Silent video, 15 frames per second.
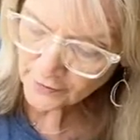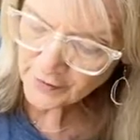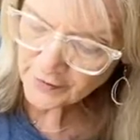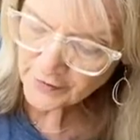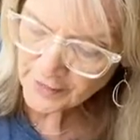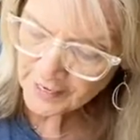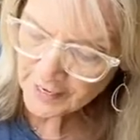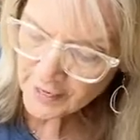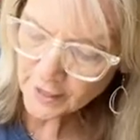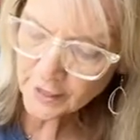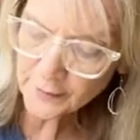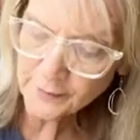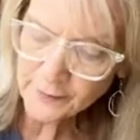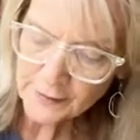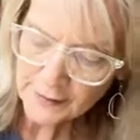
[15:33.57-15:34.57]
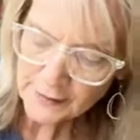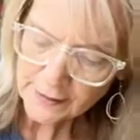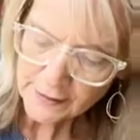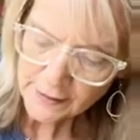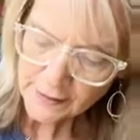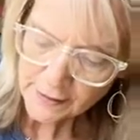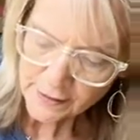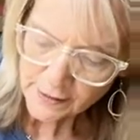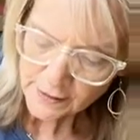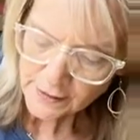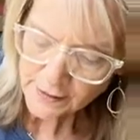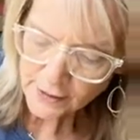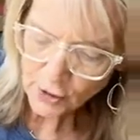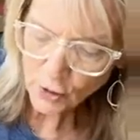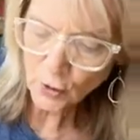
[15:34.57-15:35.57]
off of there.
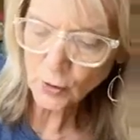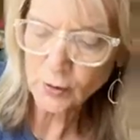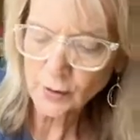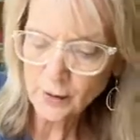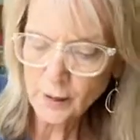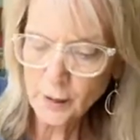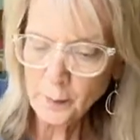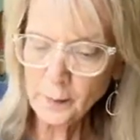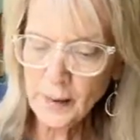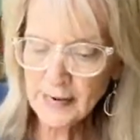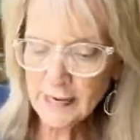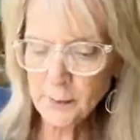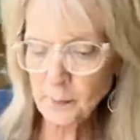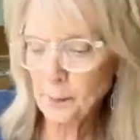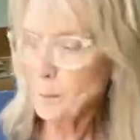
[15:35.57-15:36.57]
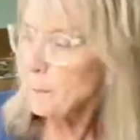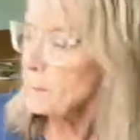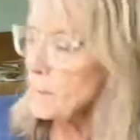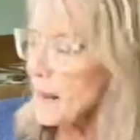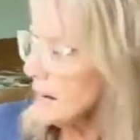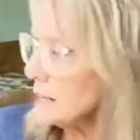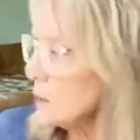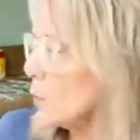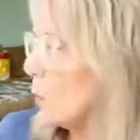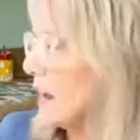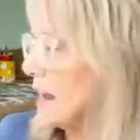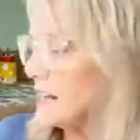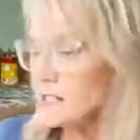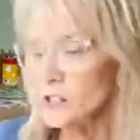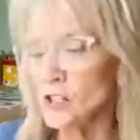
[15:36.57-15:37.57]
So, many
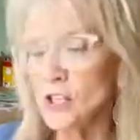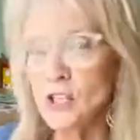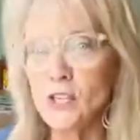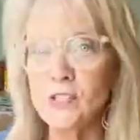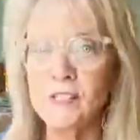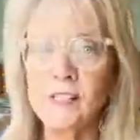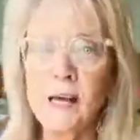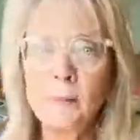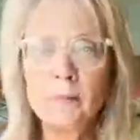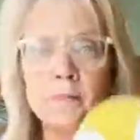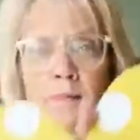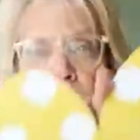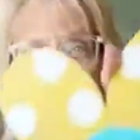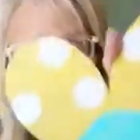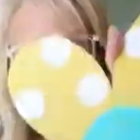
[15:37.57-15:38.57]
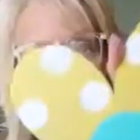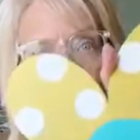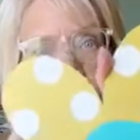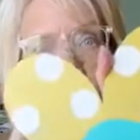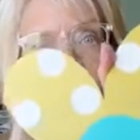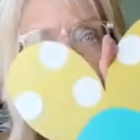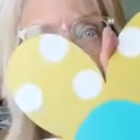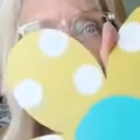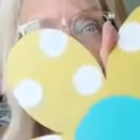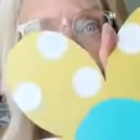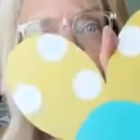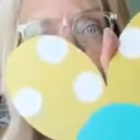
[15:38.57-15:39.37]
ways to use them. All right, so